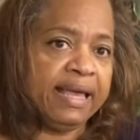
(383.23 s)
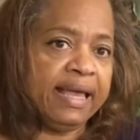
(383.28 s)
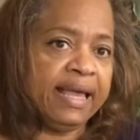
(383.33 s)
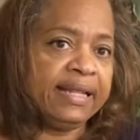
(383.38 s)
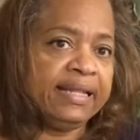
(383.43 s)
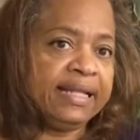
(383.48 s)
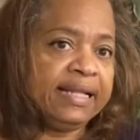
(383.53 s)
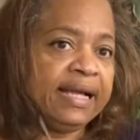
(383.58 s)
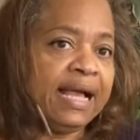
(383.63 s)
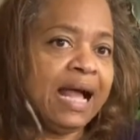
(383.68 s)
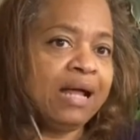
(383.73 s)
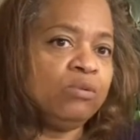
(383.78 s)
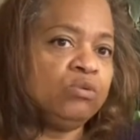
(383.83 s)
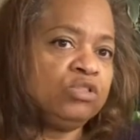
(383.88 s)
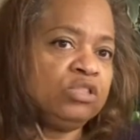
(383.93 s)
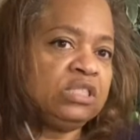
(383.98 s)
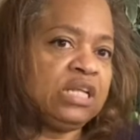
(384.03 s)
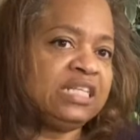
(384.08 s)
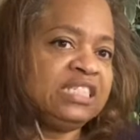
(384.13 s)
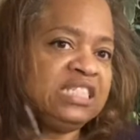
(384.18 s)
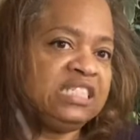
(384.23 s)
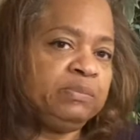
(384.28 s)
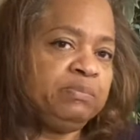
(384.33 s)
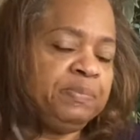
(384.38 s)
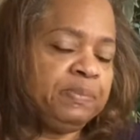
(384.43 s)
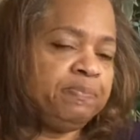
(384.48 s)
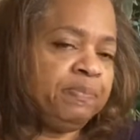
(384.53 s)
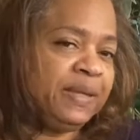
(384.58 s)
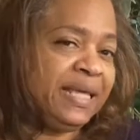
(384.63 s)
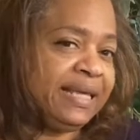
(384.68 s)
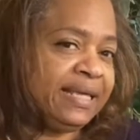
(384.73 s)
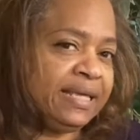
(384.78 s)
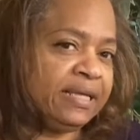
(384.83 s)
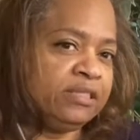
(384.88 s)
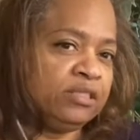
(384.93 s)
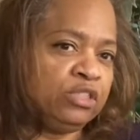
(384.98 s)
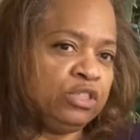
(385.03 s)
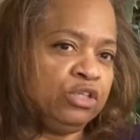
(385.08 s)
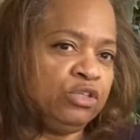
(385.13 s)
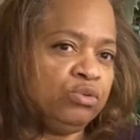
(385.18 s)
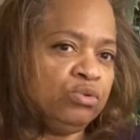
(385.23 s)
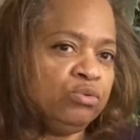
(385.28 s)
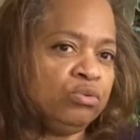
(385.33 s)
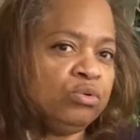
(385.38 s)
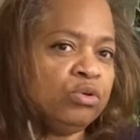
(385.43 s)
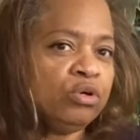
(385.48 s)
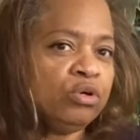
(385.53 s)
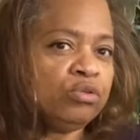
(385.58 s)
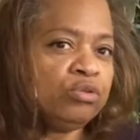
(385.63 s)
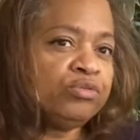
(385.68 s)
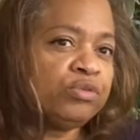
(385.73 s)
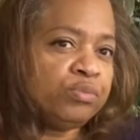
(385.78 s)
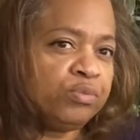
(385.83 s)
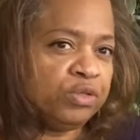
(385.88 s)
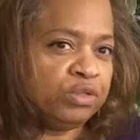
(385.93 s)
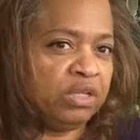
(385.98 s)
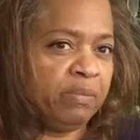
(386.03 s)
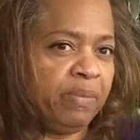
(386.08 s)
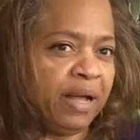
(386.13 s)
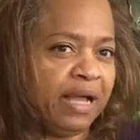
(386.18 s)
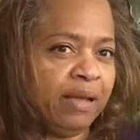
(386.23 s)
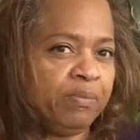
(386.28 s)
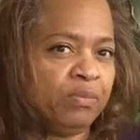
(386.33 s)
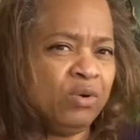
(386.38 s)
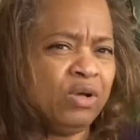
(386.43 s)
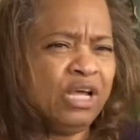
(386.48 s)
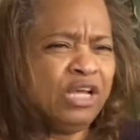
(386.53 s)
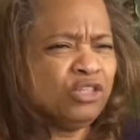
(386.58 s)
And then God will start speaking to you through the Bible.